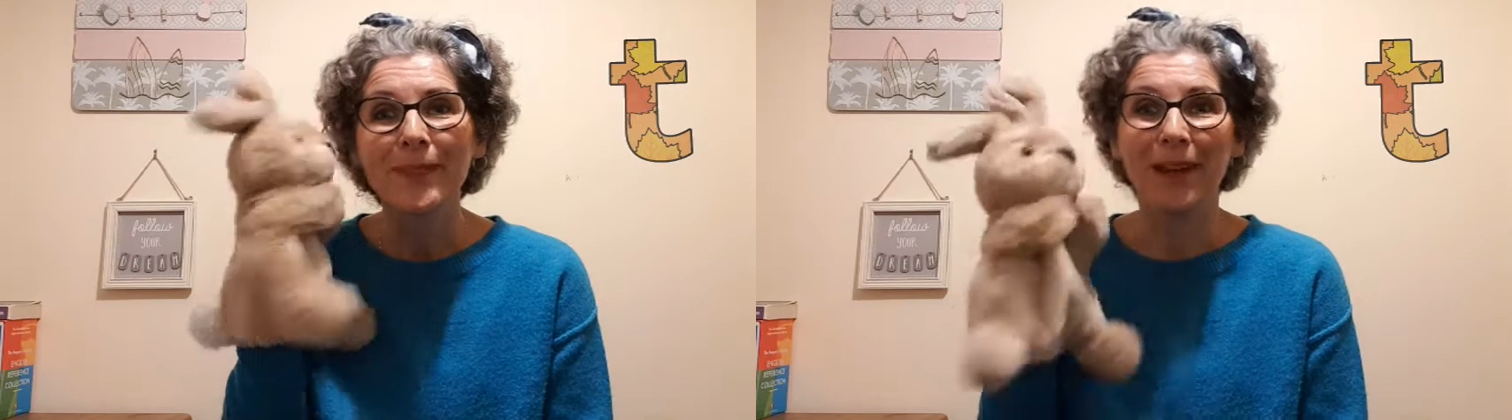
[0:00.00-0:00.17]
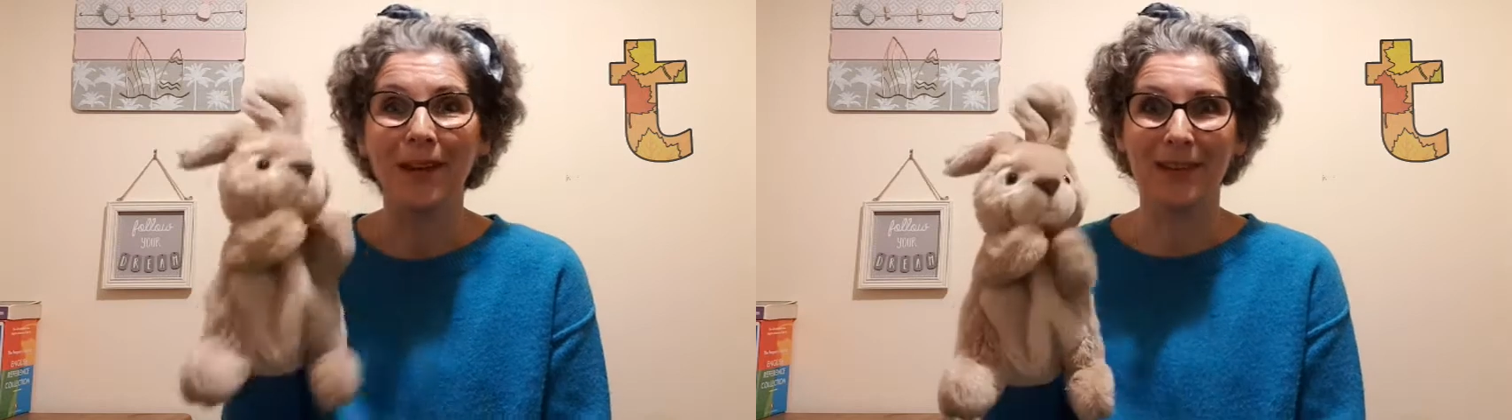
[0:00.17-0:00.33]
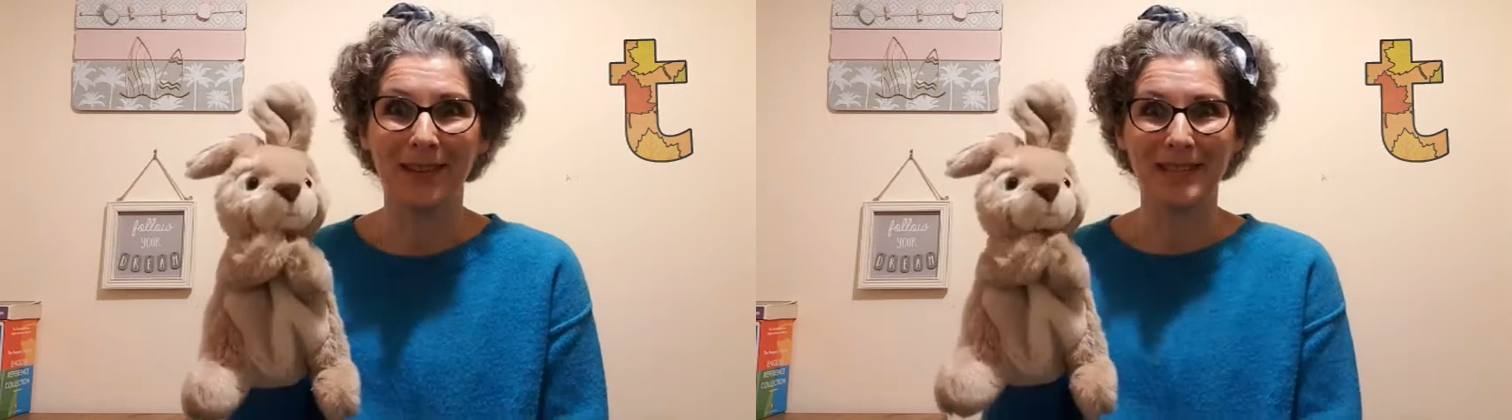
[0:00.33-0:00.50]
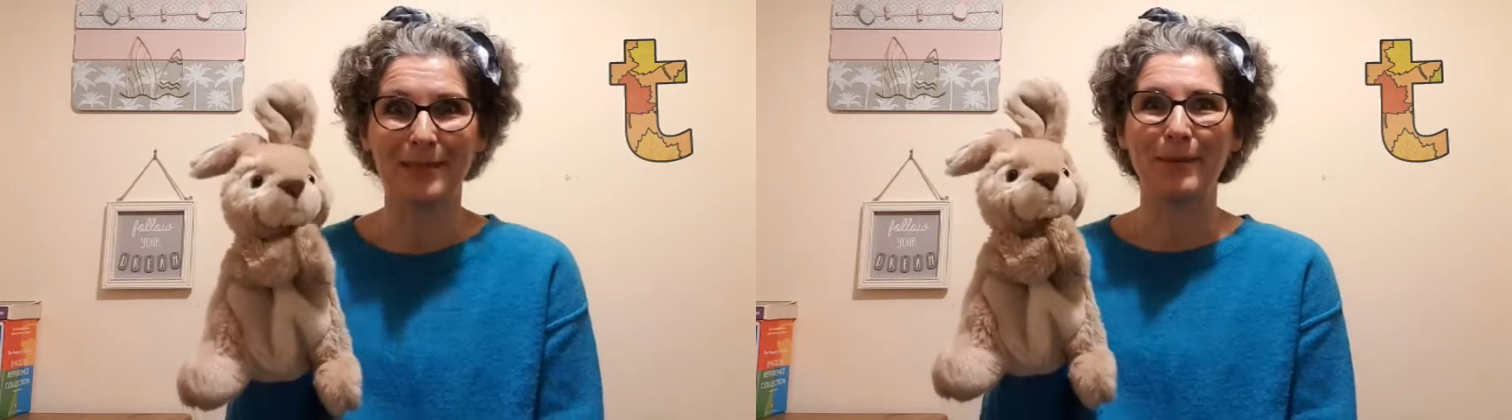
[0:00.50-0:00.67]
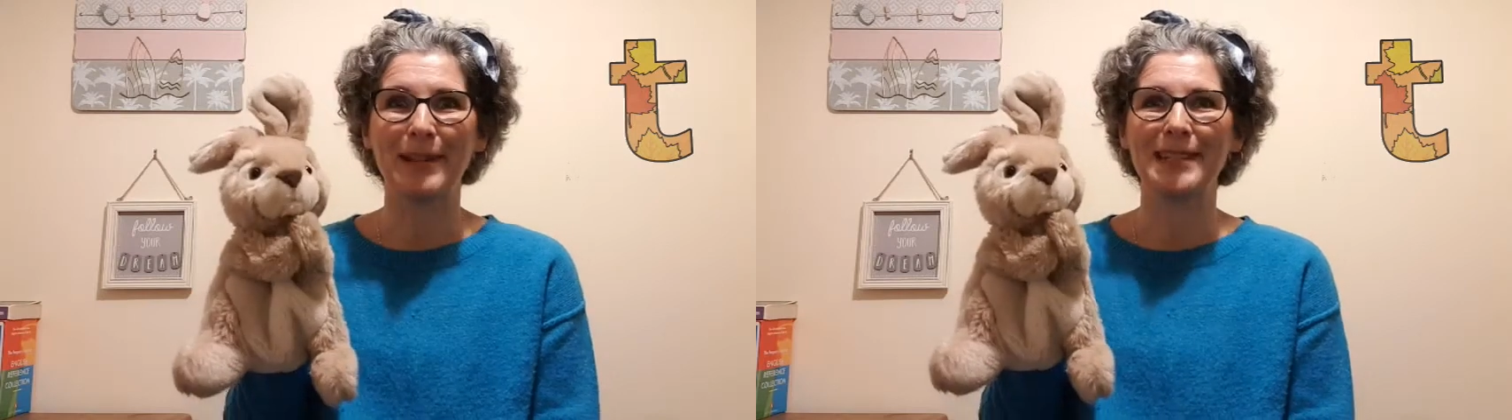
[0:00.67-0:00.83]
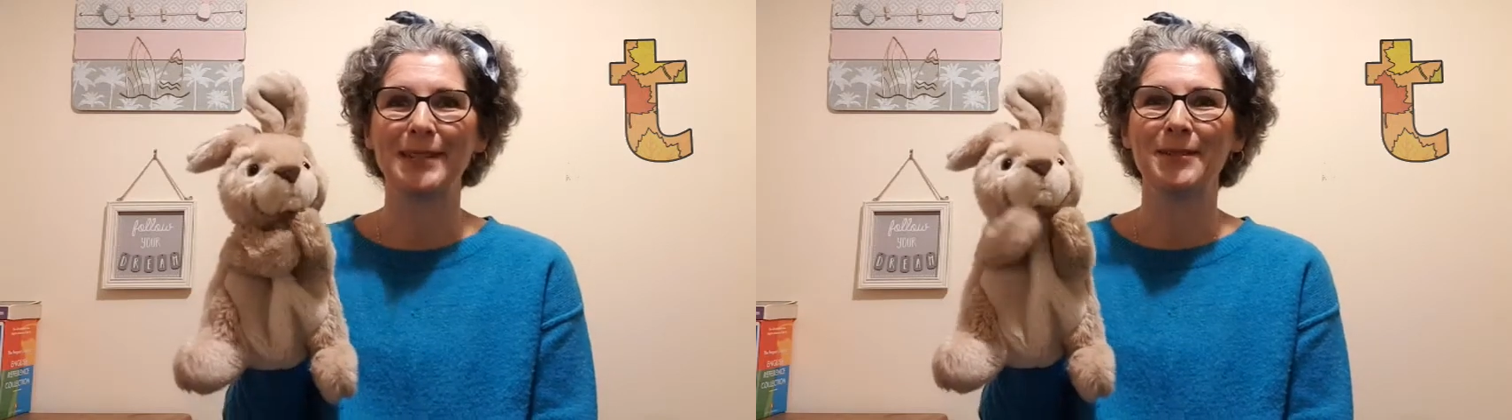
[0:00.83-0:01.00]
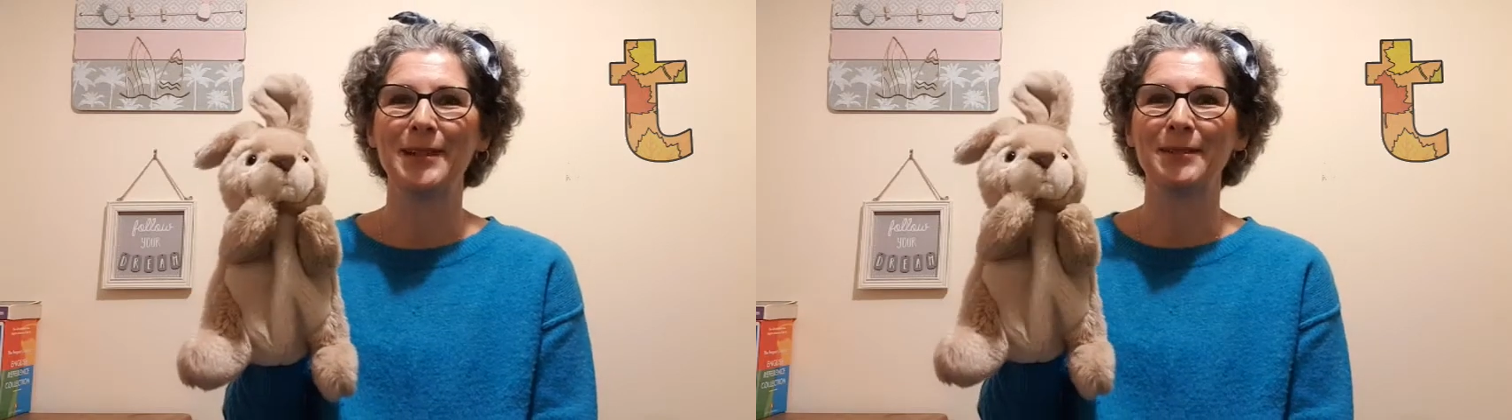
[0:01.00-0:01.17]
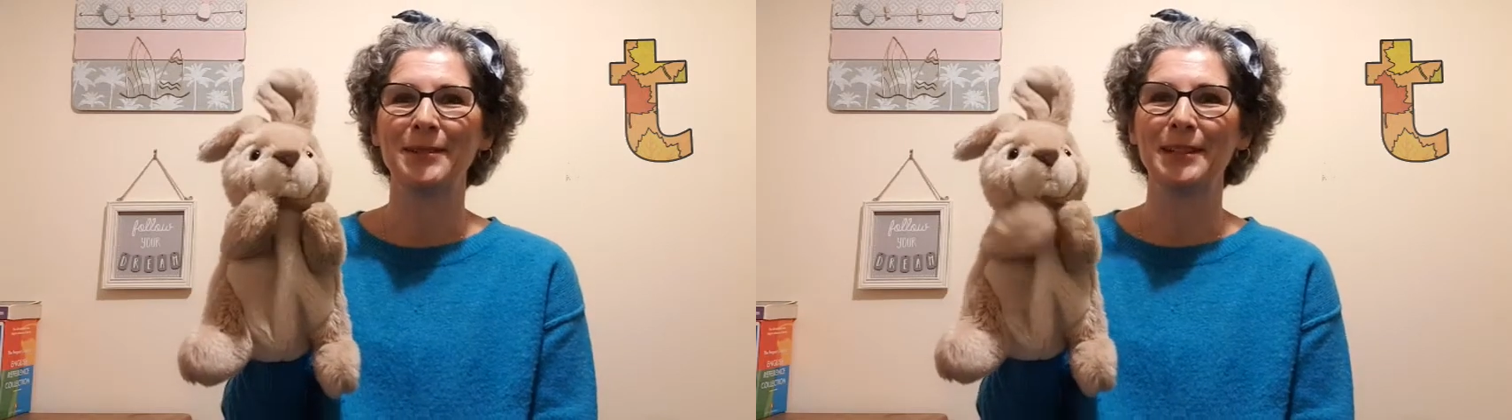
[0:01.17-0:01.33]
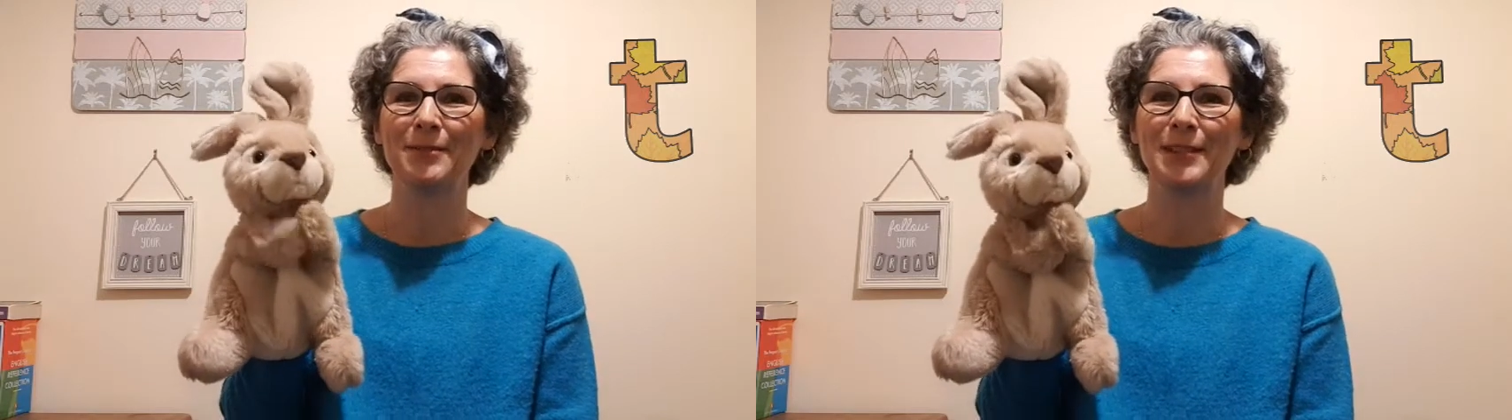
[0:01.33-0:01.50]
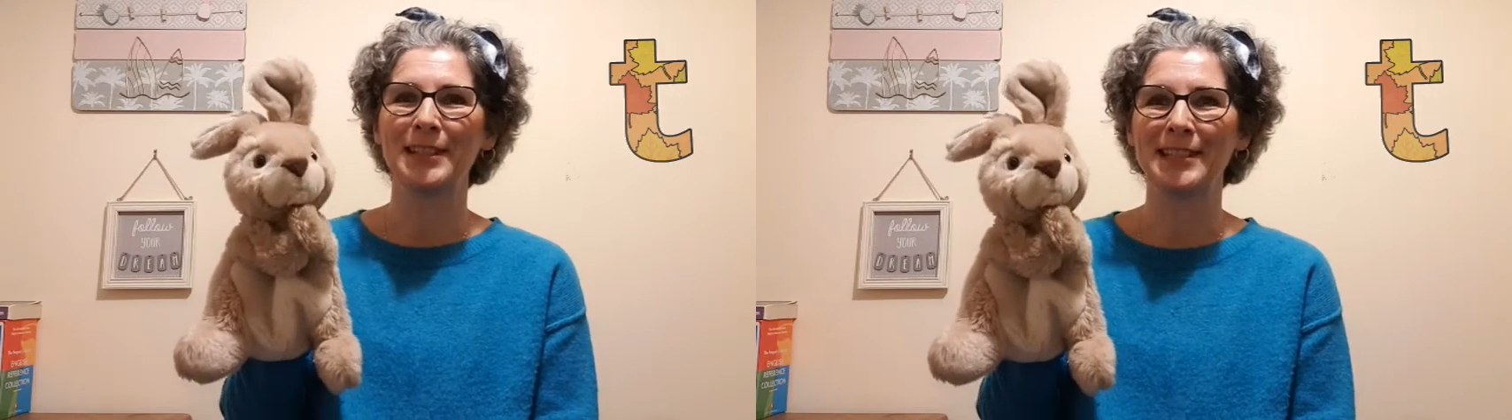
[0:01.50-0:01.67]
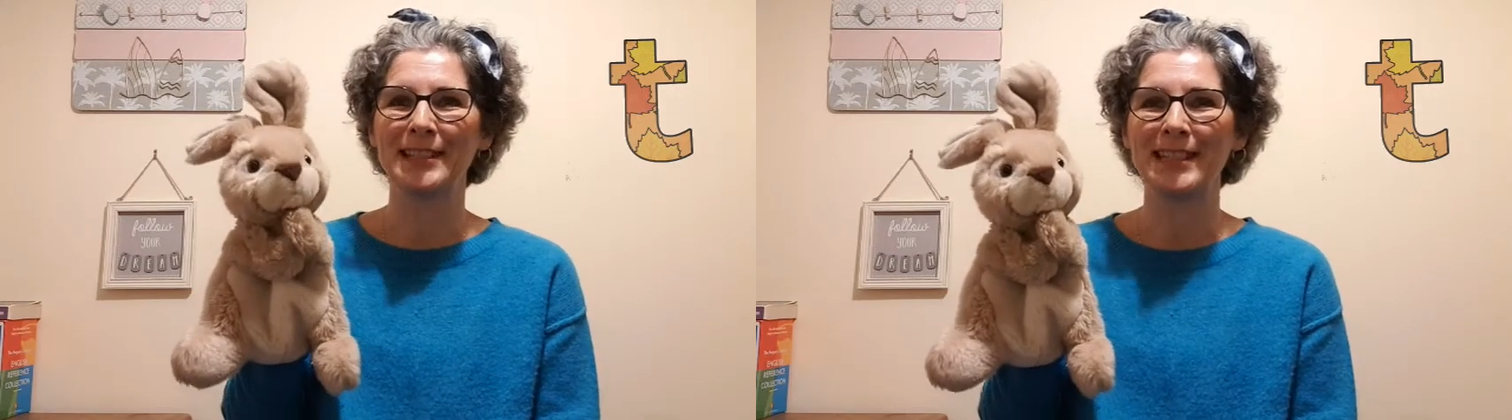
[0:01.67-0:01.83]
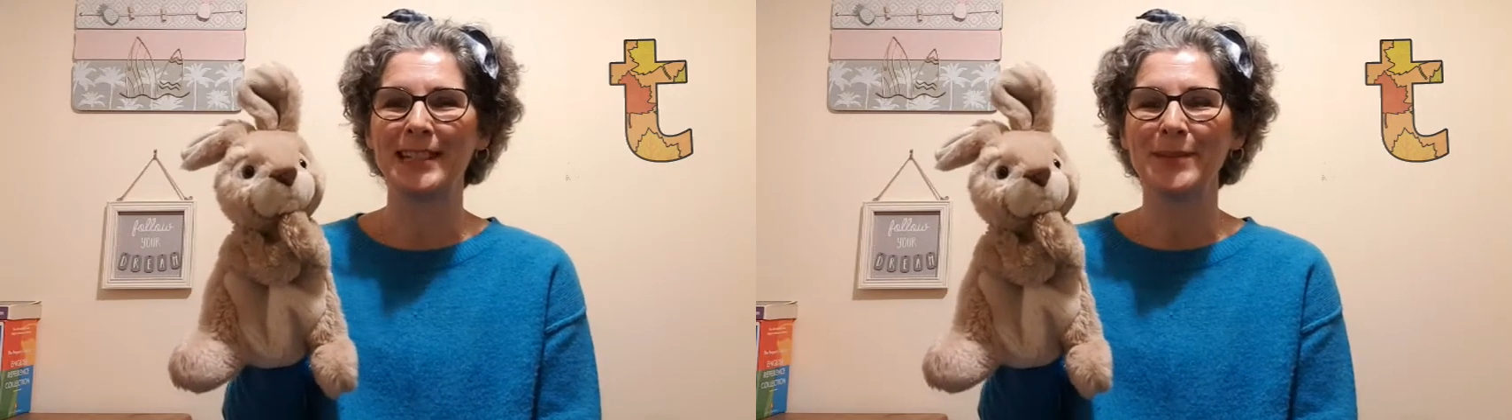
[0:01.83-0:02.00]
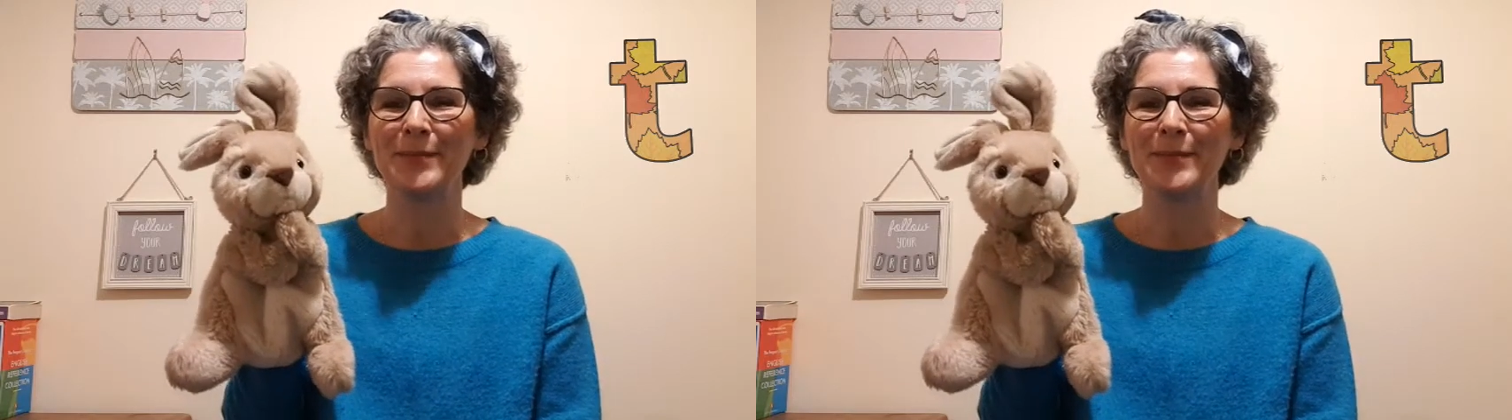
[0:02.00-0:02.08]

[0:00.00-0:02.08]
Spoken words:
Ah, oh, that's better. Well done, Rusty.